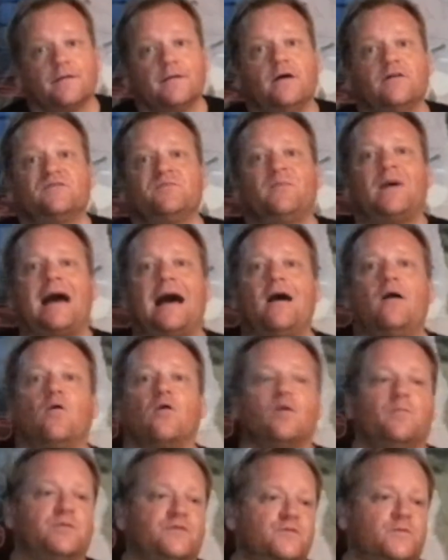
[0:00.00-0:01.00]
That was
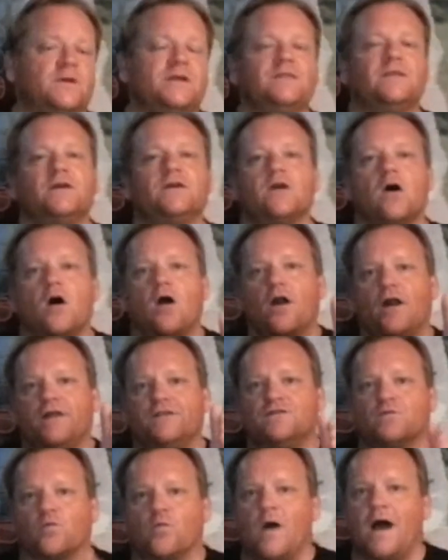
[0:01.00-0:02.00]
power between the
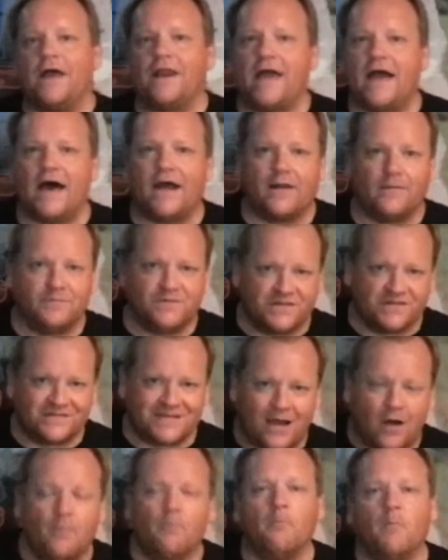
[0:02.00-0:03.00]
guards, right at him, just
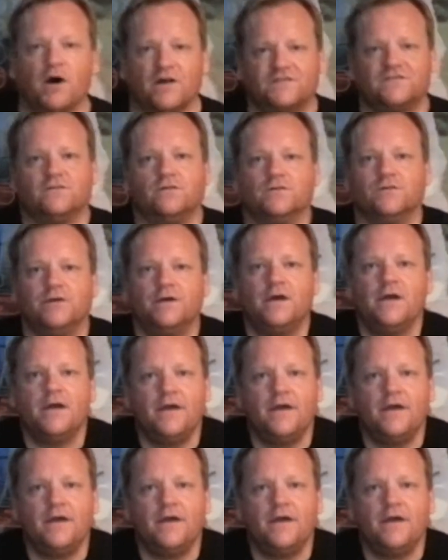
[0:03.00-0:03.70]
out muscled